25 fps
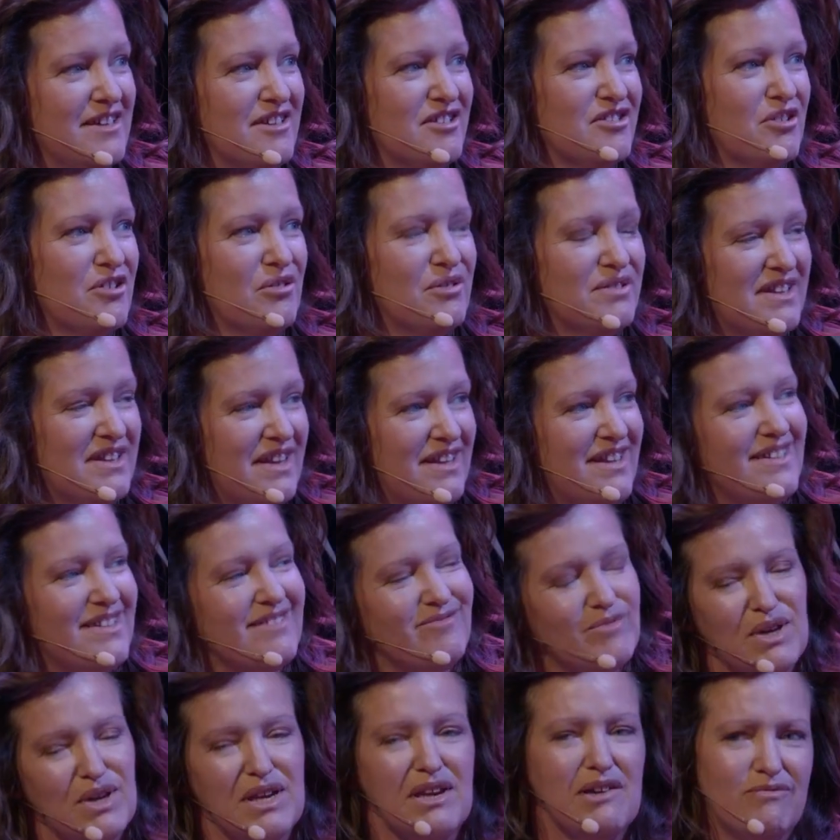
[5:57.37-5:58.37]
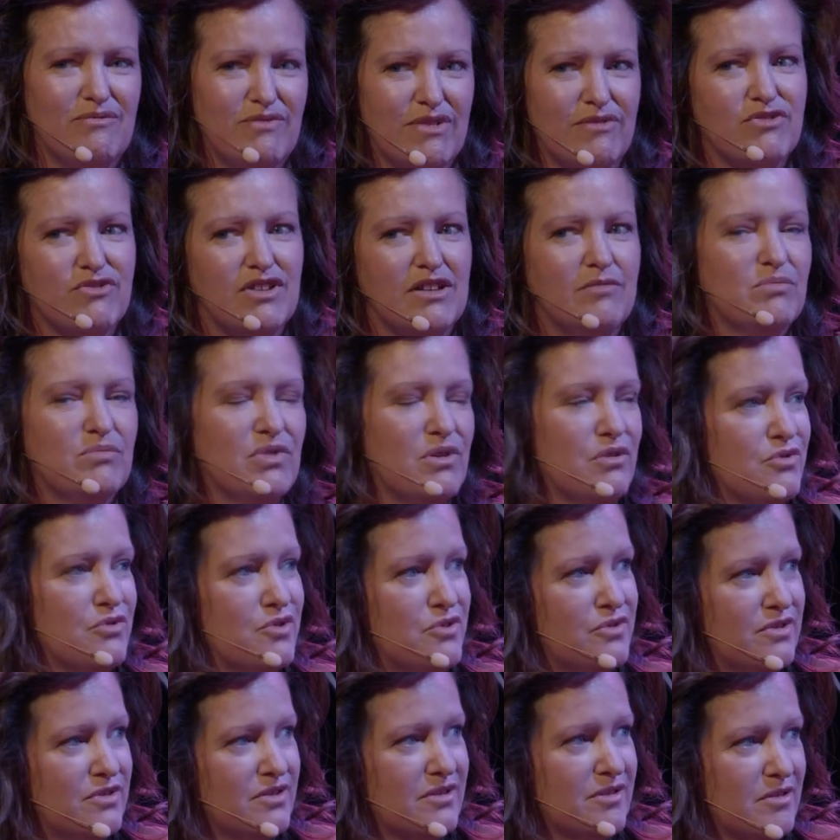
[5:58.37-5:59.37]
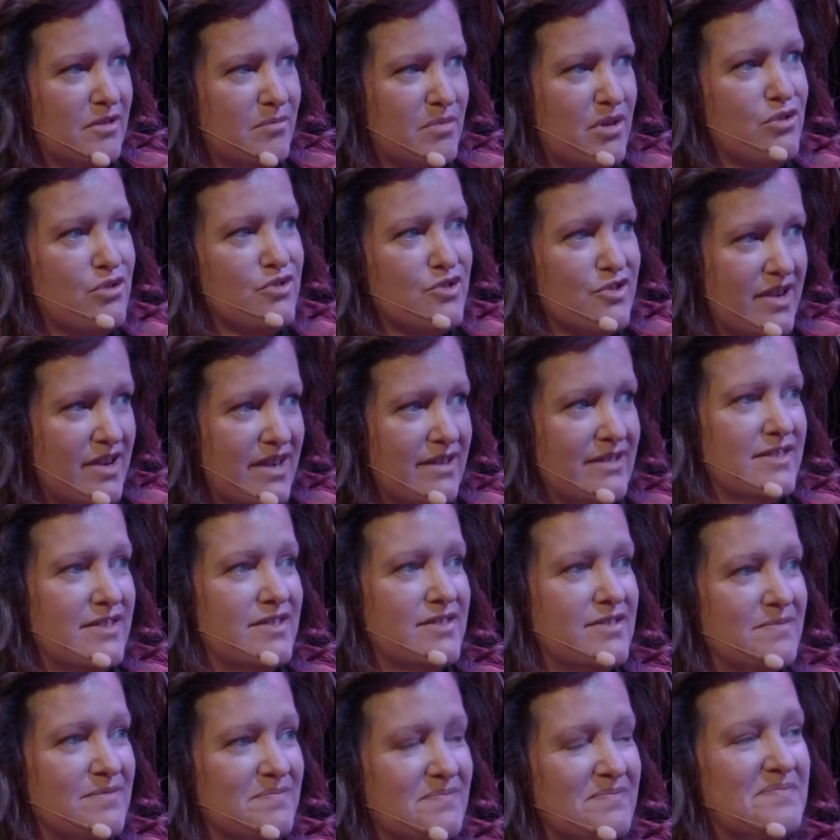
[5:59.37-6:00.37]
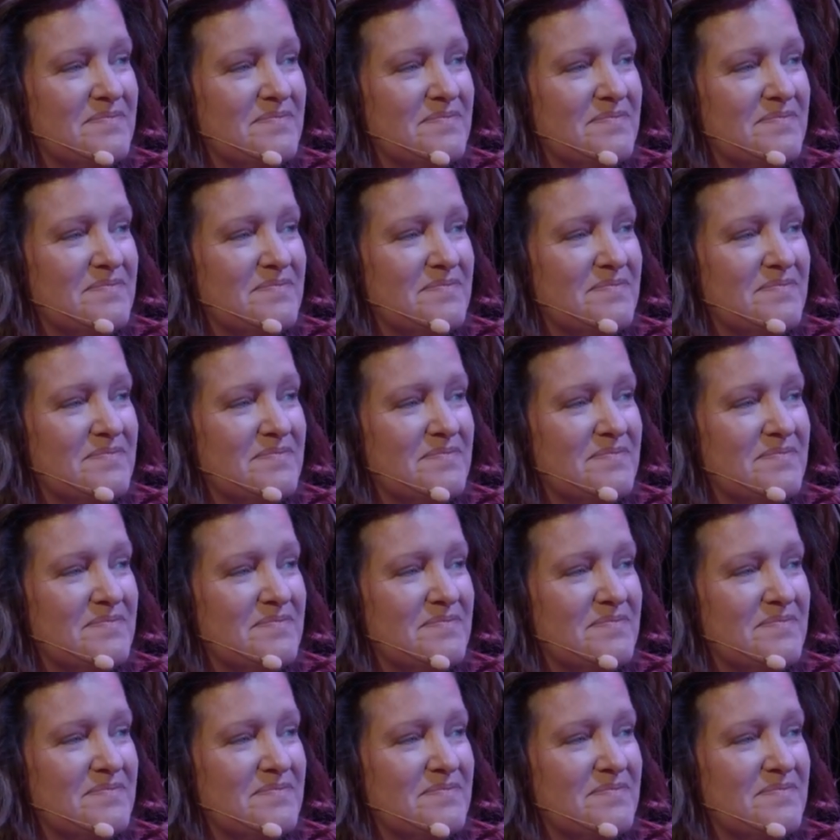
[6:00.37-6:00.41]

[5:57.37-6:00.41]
So we've seen both sides.